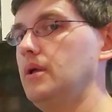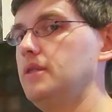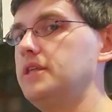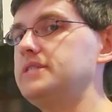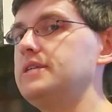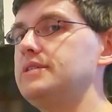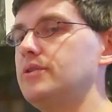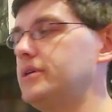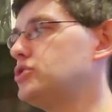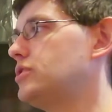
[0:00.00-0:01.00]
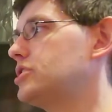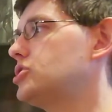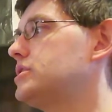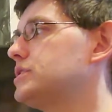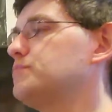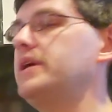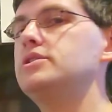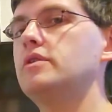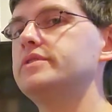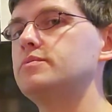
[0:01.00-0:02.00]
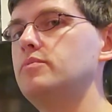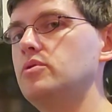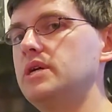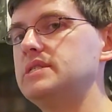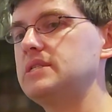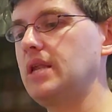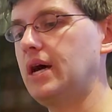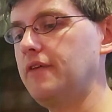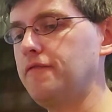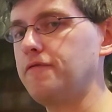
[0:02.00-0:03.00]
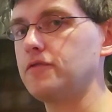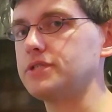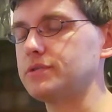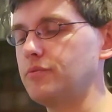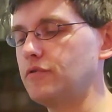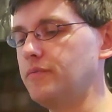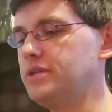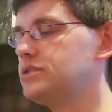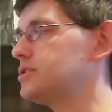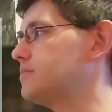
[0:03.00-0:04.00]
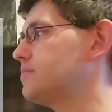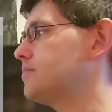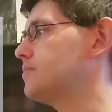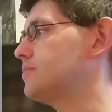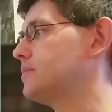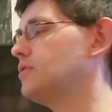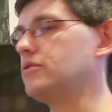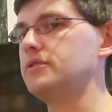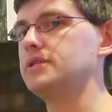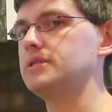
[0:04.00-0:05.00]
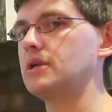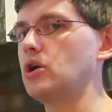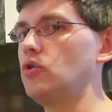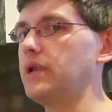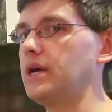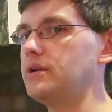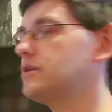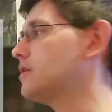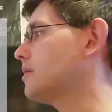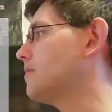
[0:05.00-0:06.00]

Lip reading: This needs no introduction. This is Beethoven's Moonlight Sonata, first movement. You heard this in the code editor.